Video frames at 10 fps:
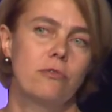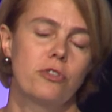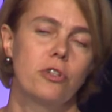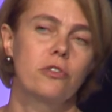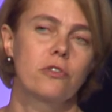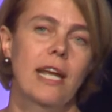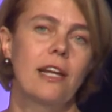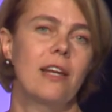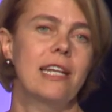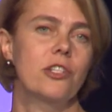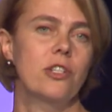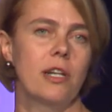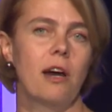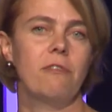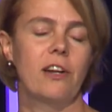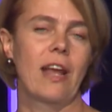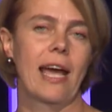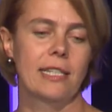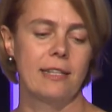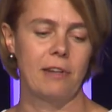So the regulators are now very
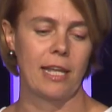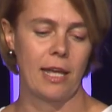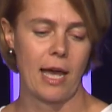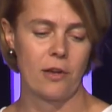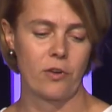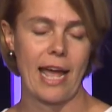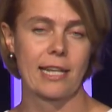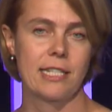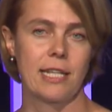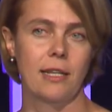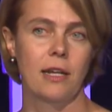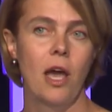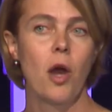actively reacting.